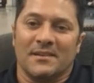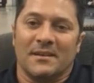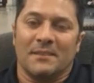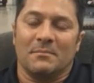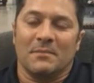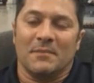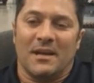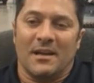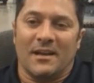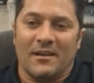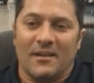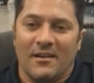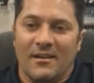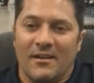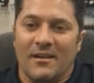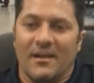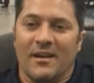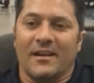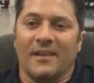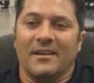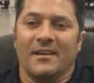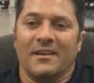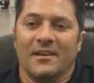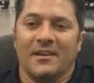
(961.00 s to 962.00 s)
I'm like, all
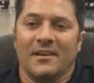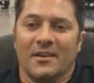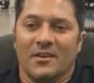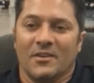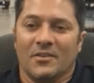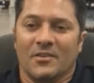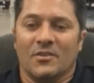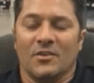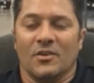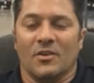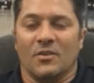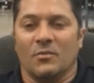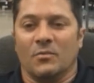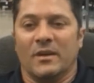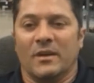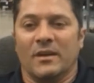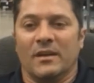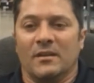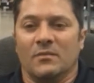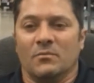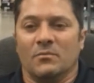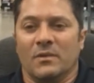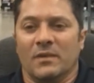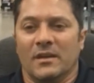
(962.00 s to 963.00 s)
right, you know,
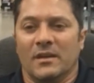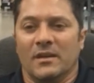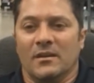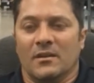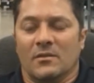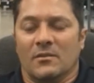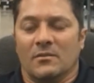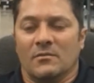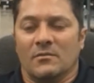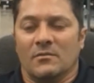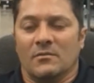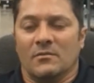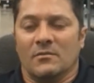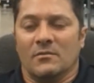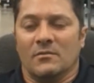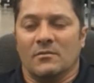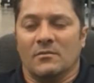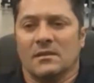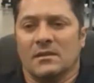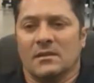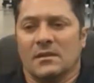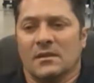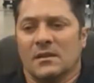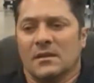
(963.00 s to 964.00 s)
we don't.
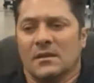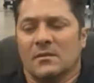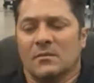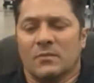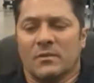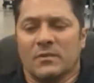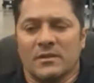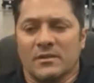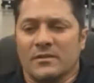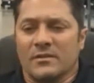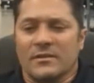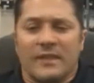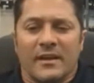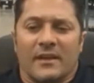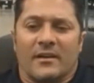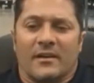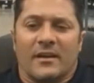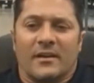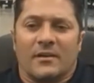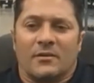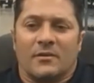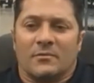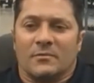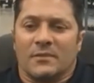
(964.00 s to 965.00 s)
When you're there,
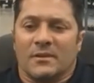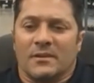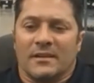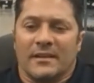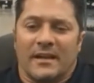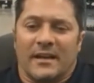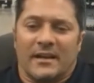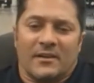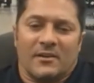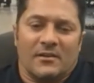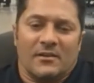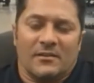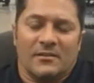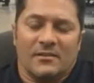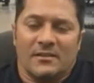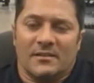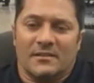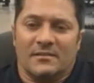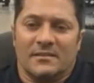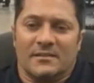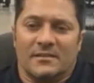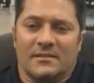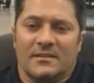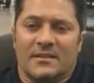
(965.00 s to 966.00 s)
I call it.
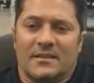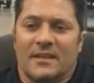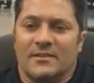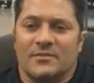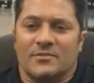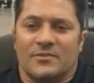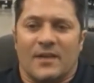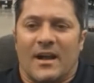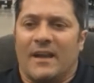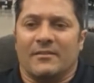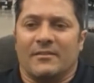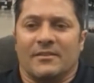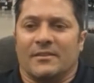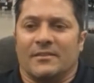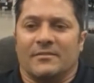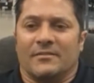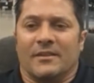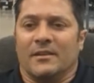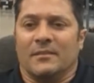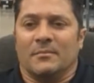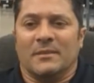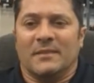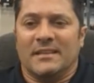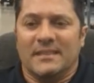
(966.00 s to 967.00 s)
It's not driver
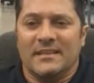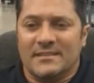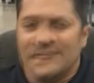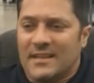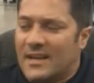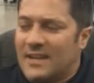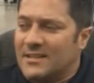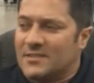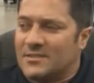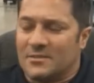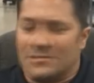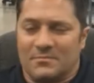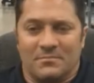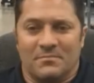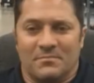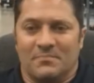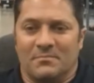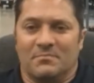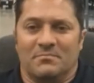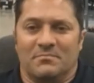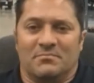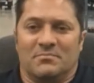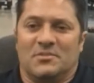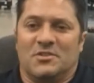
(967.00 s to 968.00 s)
development. These guys are
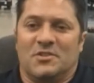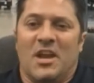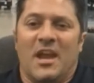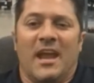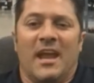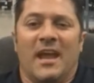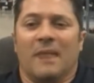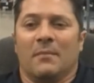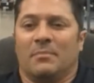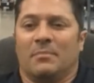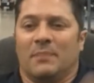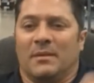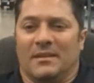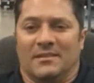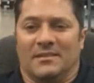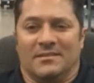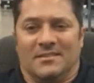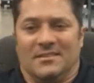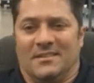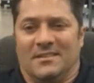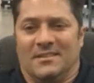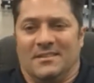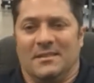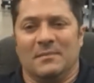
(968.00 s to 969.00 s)
champions,
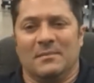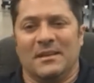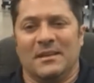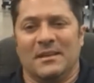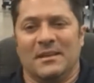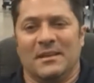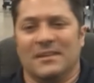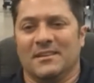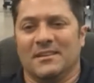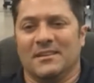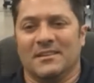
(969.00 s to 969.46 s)
and I mean,